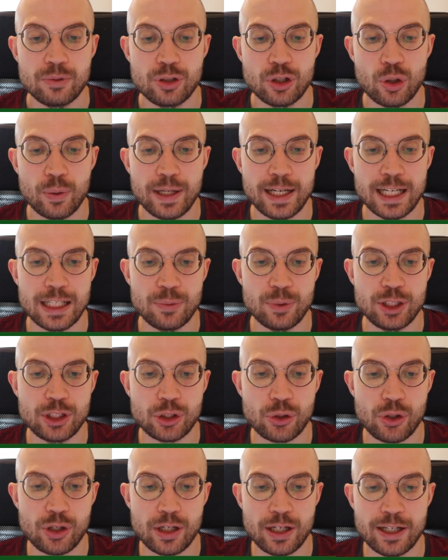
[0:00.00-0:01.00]
going in with
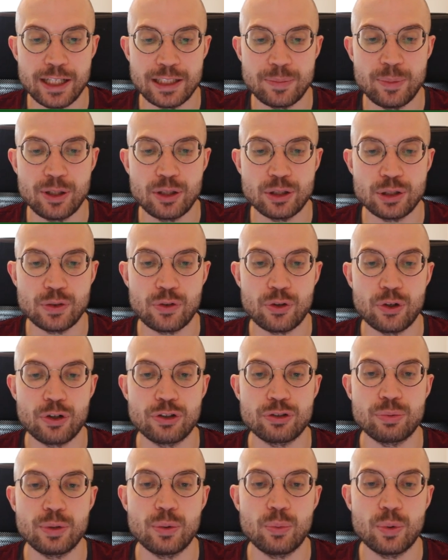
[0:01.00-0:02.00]
your knight, because of
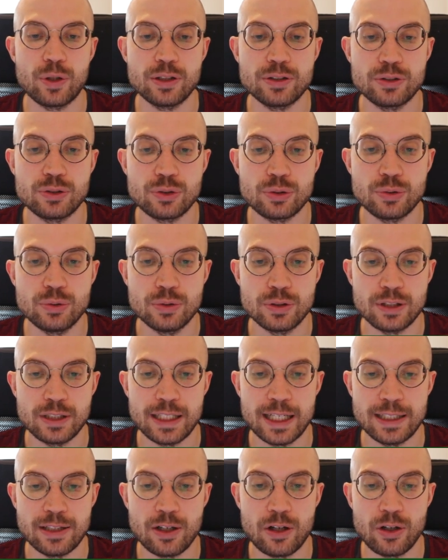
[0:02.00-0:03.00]
course we want to
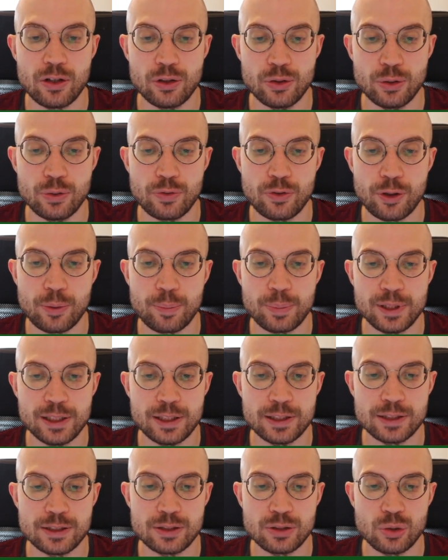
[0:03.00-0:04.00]
get all of our
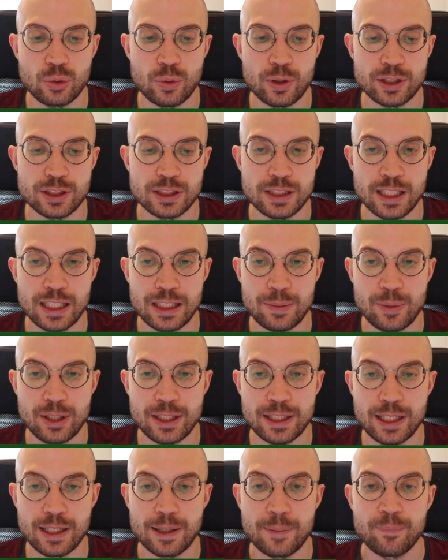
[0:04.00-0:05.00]
pieces towards the enemy
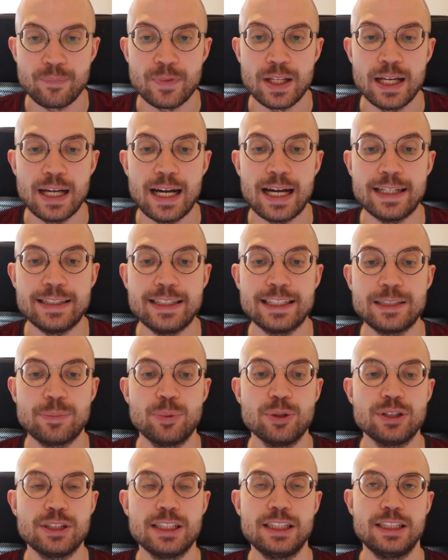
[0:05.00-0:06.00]
king. And this
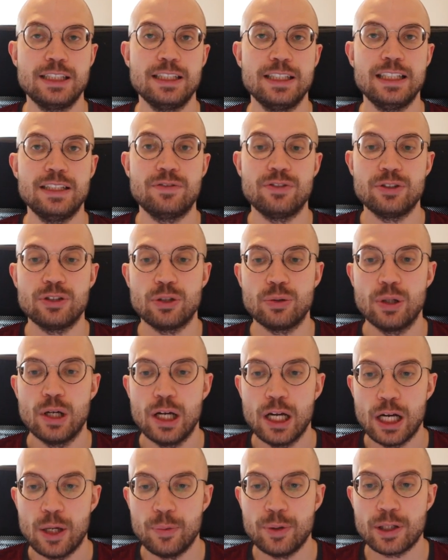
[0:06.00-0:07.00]
position, even though
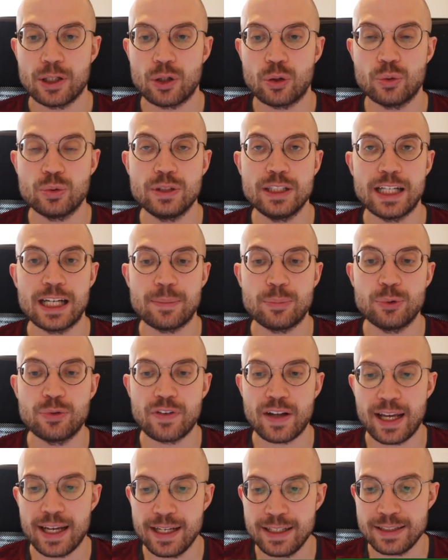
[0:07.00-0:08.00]
we are only at move
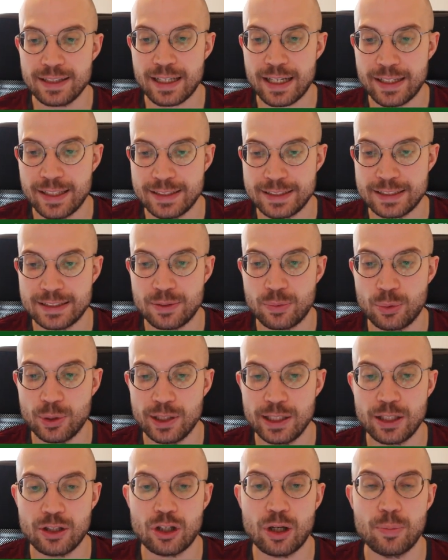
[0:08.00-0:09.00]
8, and this is a
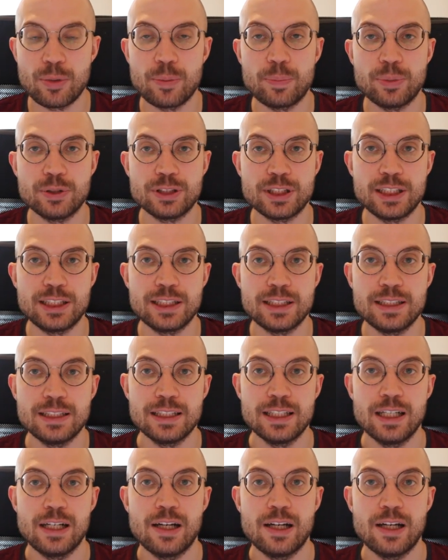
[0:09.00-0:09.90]
really common position,